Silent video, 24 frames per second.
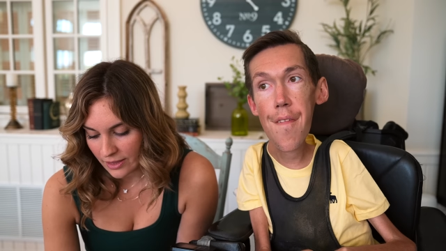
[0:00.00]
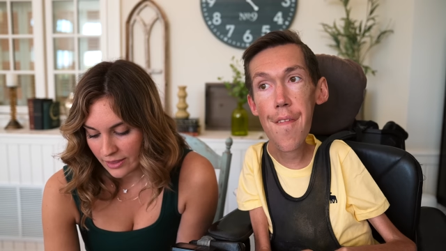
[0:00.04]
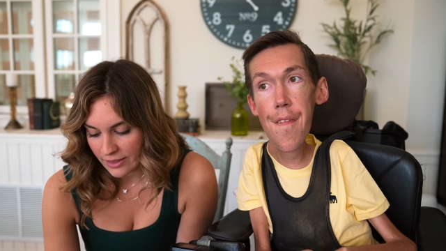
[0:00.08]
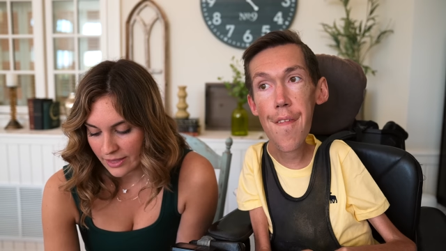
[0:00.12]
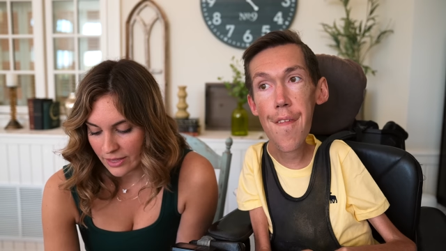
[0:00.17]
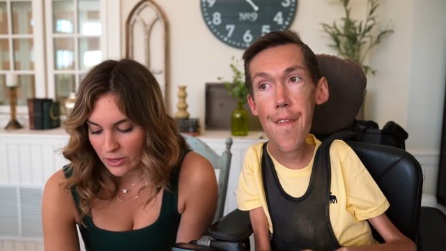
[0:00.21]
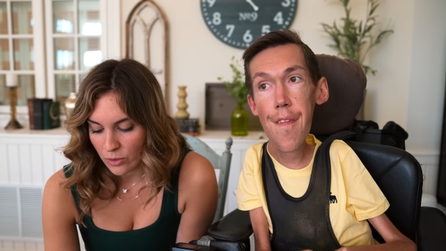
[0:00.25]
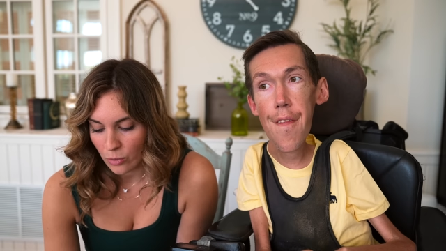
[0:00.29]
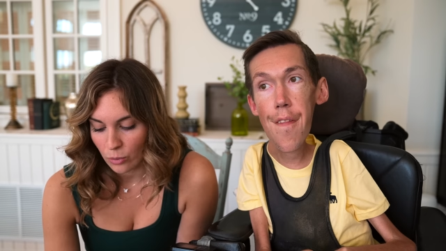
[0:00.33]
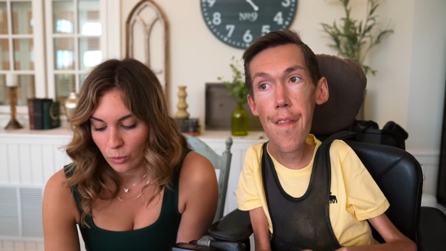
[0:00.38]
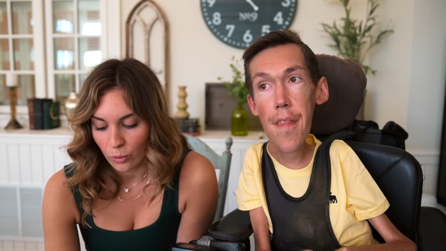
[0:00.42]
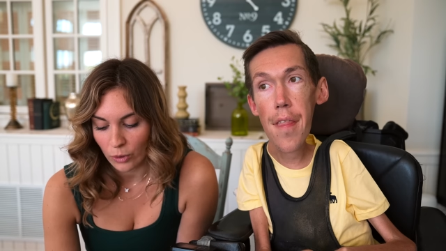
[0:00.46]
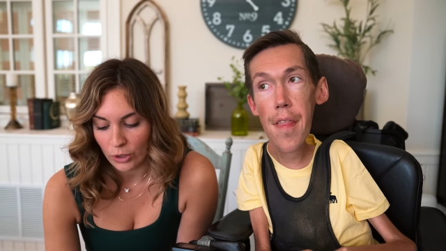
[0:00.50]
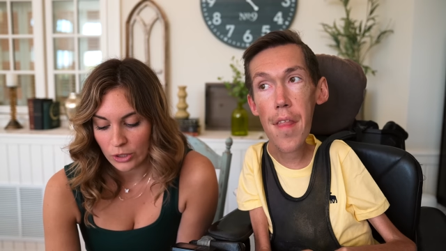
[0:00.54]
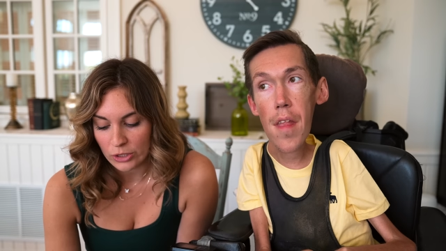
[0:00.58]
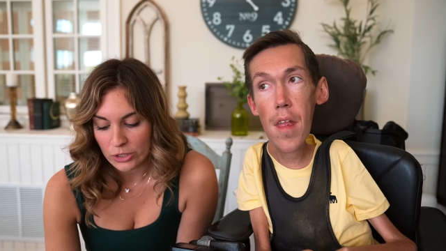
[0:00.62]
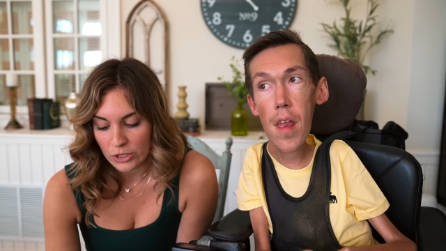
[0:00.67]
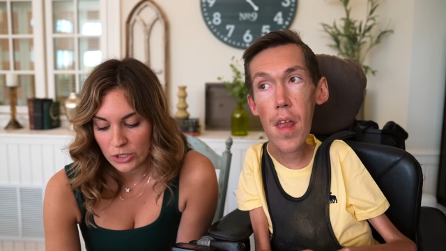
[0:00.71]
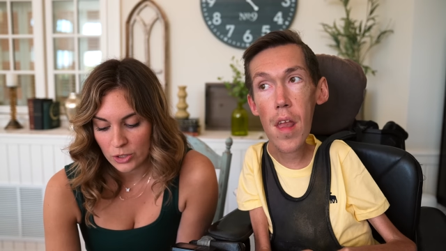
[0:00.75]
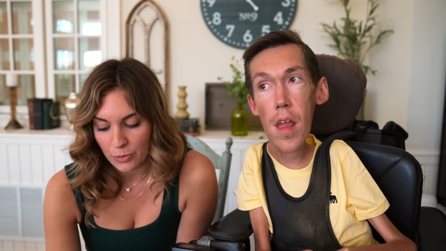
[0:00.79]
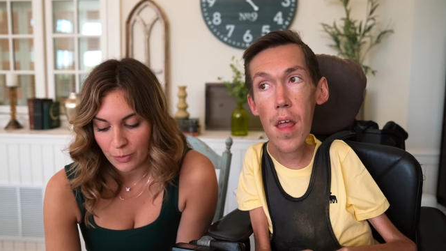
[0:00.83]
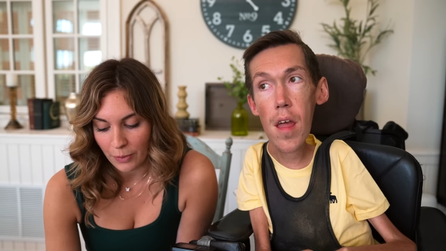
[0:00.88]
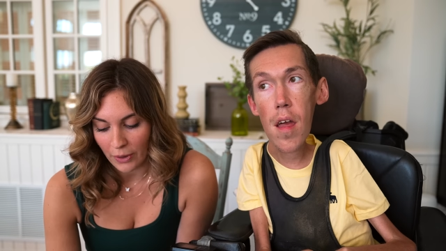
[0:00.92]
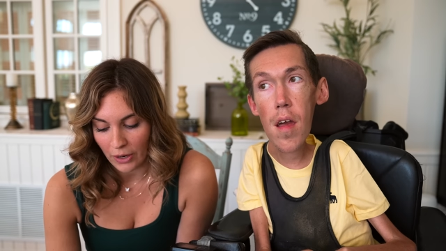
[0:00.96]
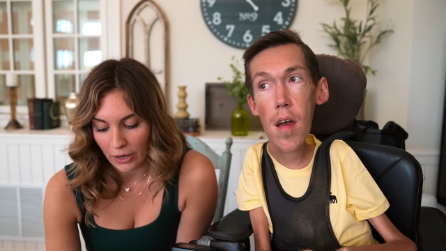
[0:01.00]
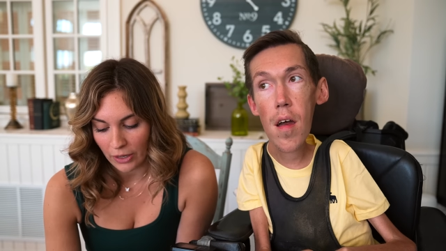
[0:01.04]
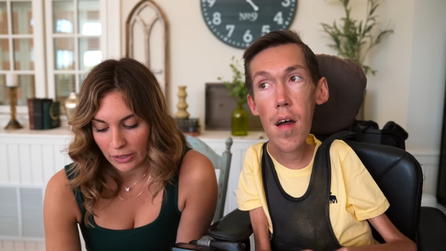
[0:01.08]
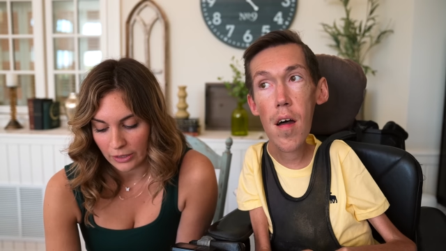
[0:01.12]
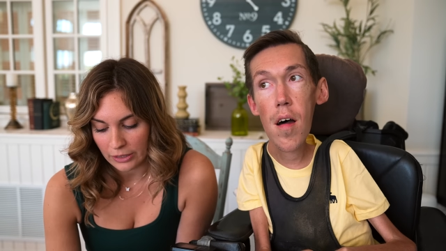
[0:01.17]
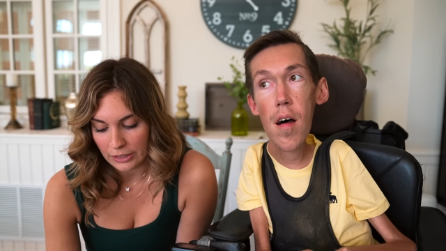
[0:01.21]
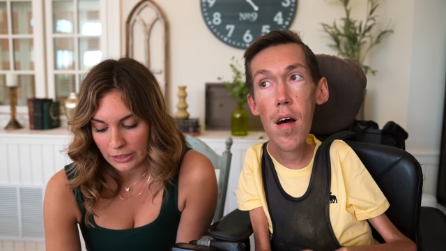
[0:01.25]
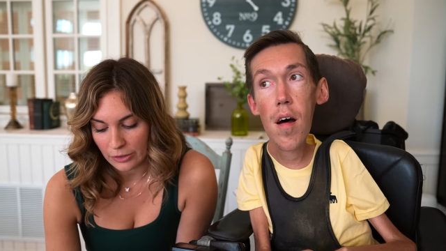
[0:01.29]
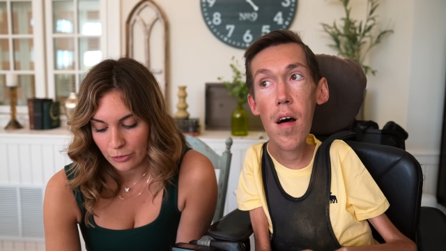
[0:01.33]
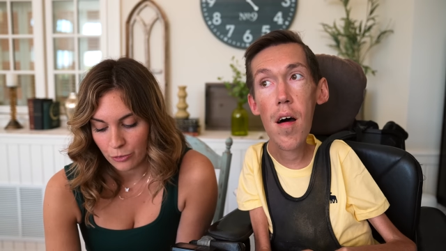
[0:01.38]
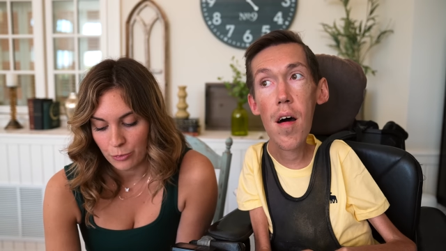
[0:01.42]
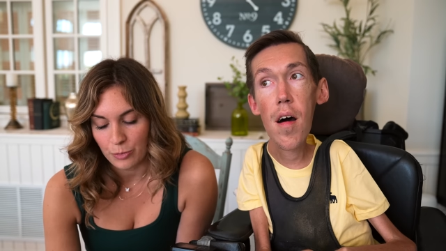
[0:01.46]
Speaker 1: the worst part
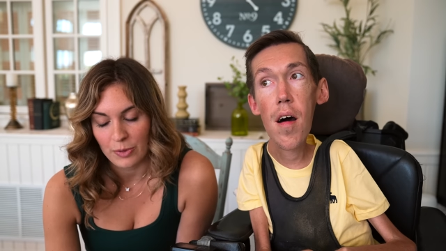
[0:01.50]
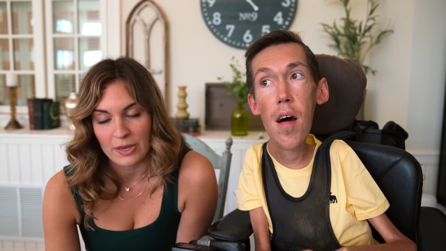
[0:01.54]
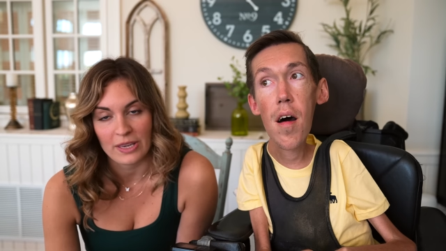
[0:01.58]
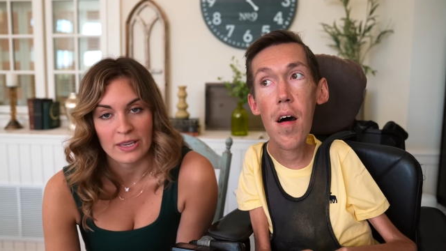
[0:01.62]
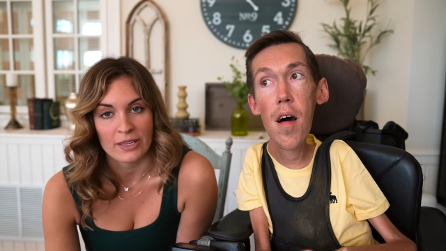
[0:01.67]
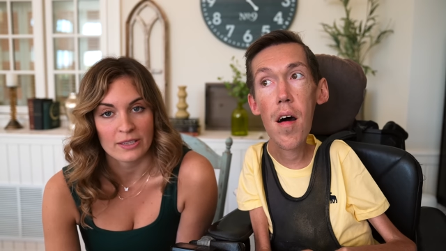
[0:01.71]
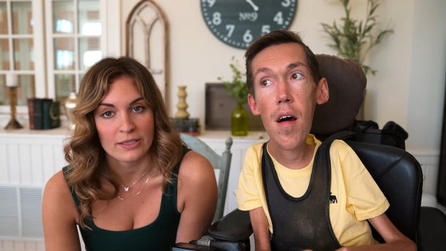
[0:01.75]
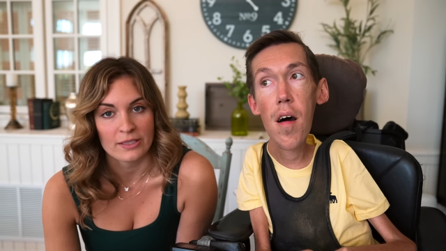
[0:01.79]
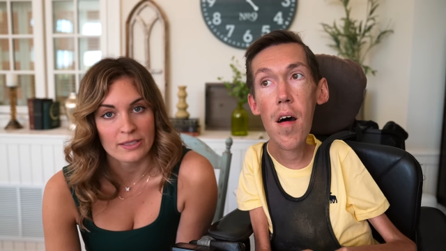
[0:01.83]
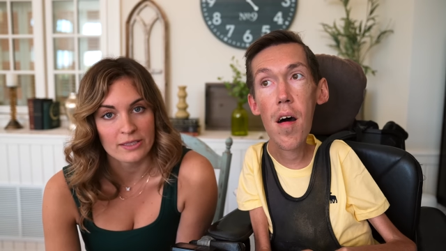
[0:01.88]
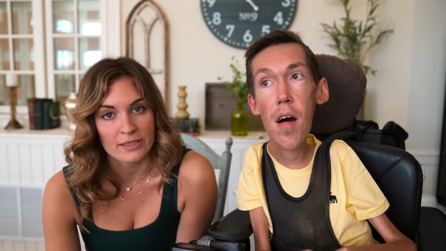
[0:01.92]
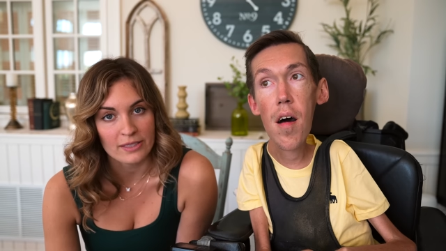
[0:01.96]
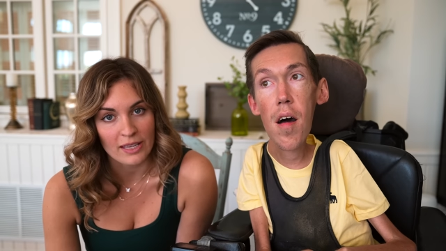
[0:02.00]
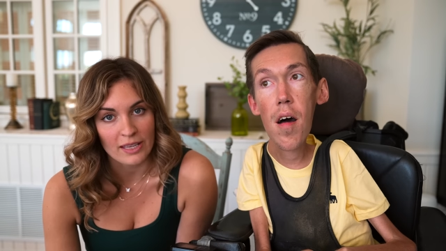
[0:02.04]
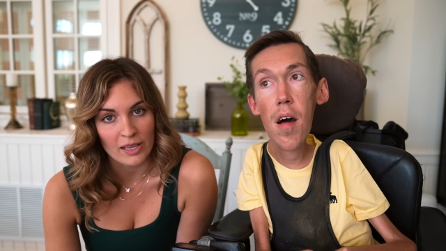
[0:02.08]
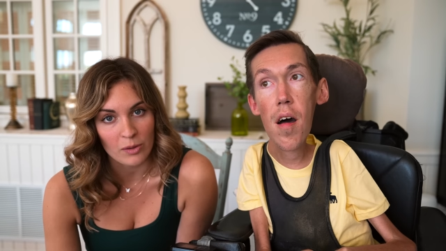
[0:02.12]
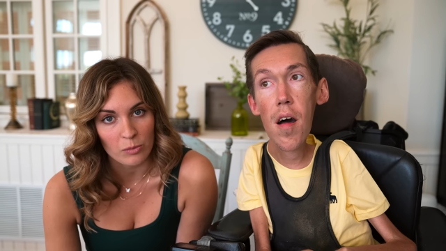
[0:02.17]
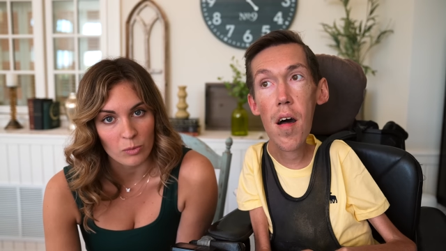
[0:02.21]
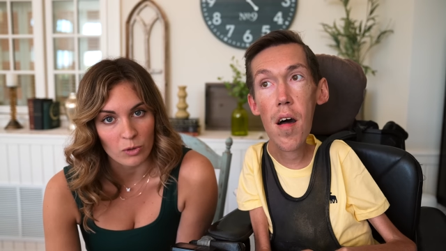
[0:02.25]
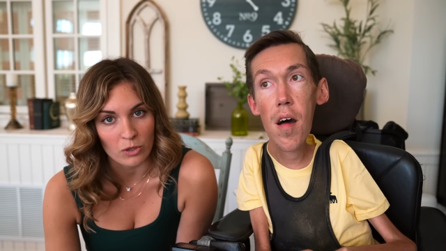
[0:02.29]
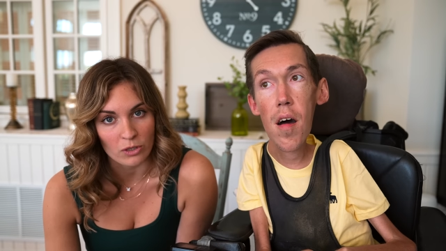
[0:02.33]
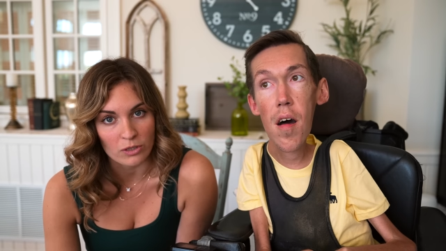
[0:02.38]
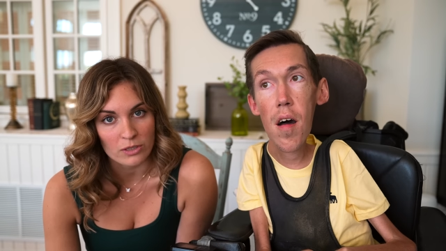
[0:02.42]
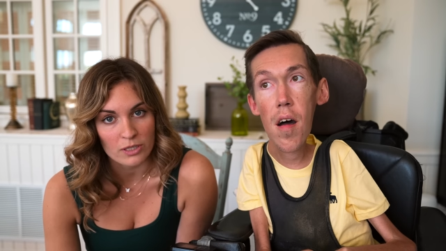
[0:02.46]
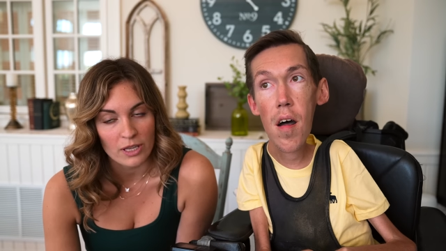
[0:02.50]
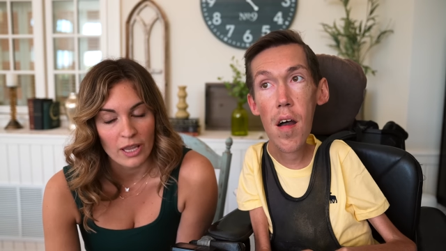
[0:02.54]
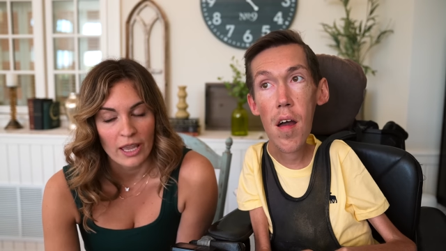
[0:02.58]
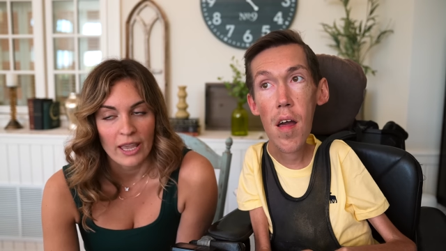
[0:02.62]
of being disabled?